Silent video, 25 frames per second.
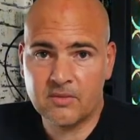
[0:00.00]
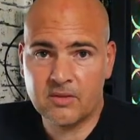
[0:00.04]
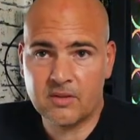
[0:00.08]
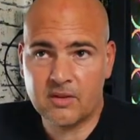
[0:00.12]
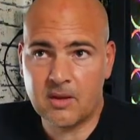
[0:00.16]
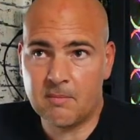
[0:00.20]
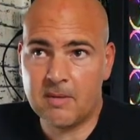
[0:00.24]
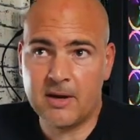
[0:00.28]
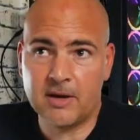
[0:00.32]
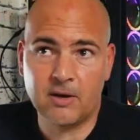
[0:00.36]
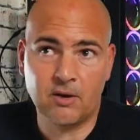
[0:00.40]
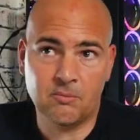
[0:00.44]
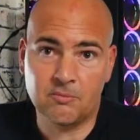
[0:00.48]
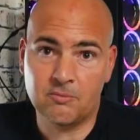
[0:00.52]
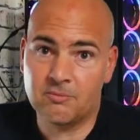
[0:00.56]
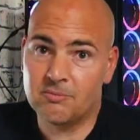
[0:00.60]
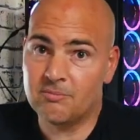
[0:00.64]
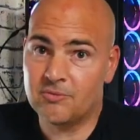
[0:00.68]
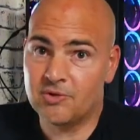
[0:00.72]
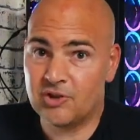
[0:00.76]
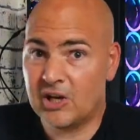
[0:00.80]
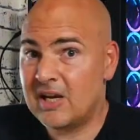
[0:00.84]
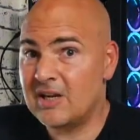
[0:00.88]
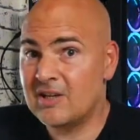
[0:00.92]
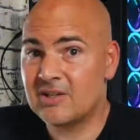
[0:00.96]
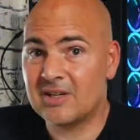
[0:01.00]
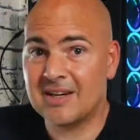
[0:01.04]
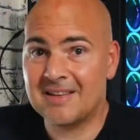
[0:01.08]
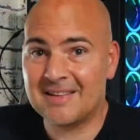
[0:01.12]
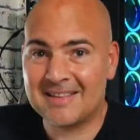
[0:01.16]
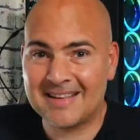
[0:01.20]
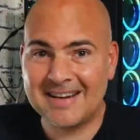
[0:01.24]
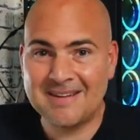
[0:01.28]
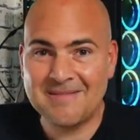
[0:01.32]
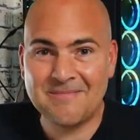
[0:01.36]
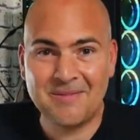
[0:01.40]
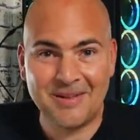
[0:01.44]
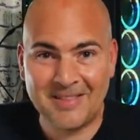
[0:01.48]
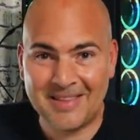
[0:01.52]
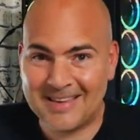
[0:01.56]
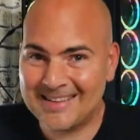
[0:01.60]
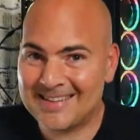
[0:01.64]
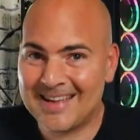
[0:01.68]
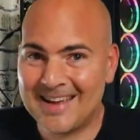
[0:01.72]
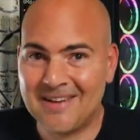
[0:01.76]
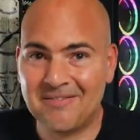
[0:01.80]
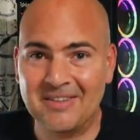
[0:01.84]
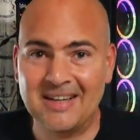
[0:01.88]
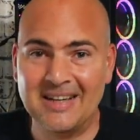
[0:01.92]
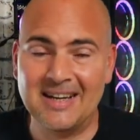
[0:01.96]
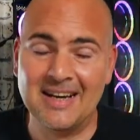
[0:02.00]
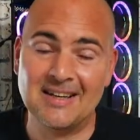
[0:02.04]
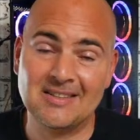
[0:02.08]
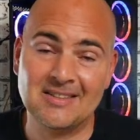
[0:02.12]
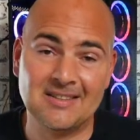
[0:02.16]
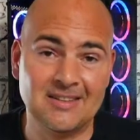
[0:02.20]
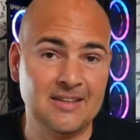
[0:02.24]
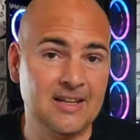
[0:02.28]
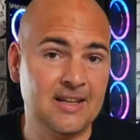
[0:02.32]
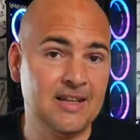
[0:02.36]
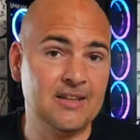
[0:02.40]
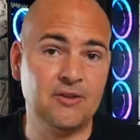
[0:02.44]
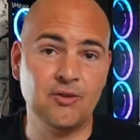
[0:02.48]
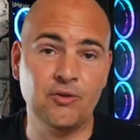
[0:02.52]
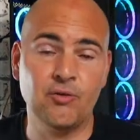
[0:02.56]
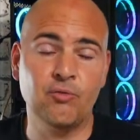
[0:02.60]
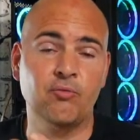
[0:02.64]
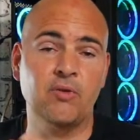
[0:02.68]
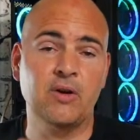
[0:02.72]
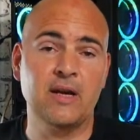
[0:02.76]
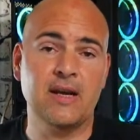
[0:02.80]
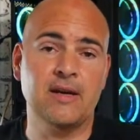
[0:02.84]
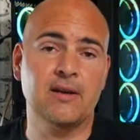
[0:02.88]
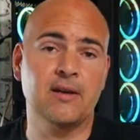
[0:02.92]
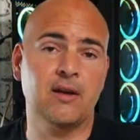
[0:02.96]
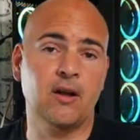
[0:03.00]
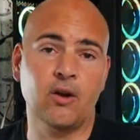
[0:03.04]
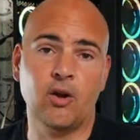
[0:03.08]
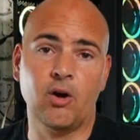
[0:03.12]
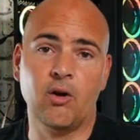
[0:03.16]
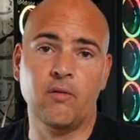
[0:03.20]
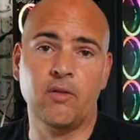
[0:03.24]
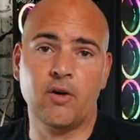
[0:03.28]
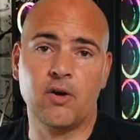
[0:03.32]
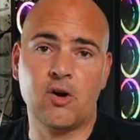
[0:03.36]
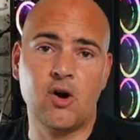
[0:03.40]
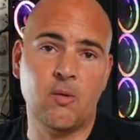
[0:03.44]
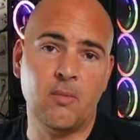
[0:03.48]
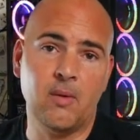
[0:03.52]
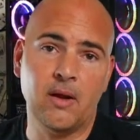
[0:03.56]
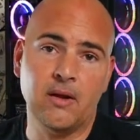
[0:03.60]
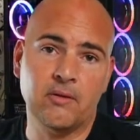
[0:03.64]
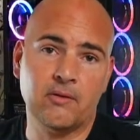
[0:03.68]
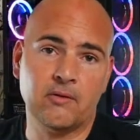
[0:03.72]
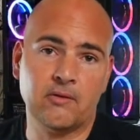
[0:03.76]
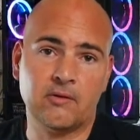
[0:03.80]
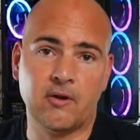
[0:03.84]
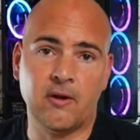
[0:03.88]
They may not change anything, but they definitely listen and they do read a lot of the comments.